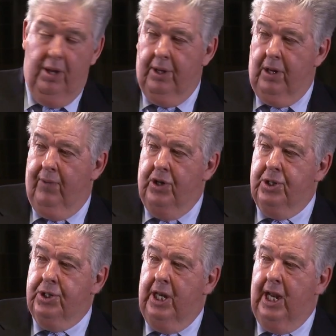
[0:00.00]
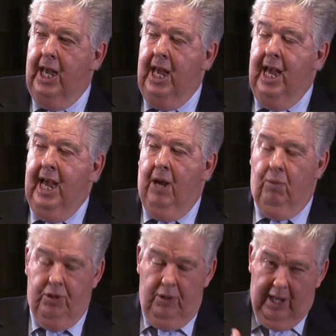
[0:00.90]
at the Convention Centre, and
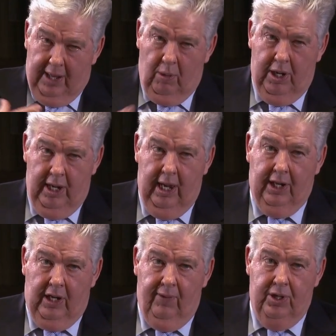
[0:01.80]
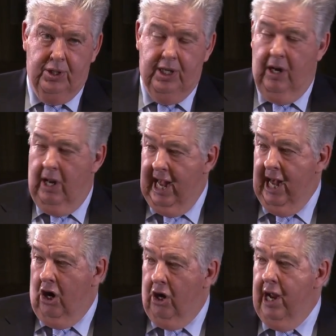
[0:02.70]
we do the other one at the Convention Centre
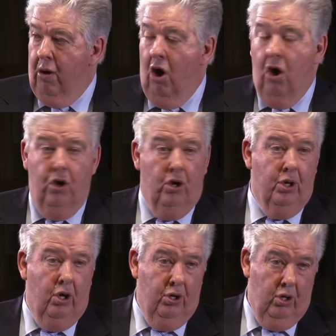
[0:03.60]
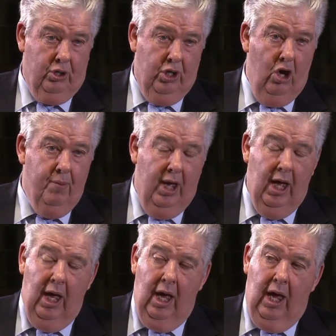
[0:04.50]
on our own on October,
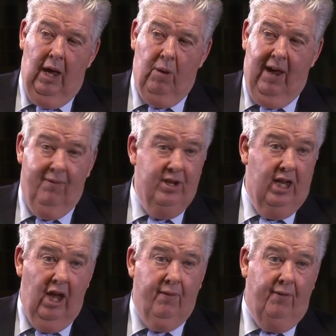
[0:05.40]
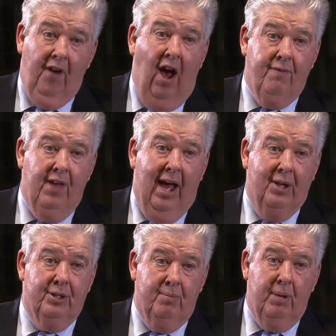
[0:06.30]
and we have nearly over
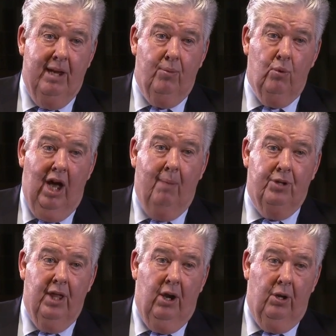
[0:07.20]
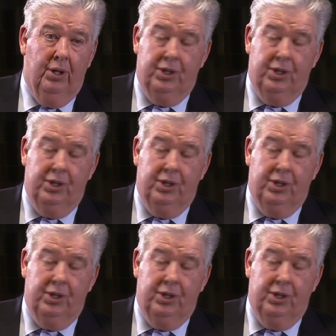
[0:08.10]
5,000 people come to that on the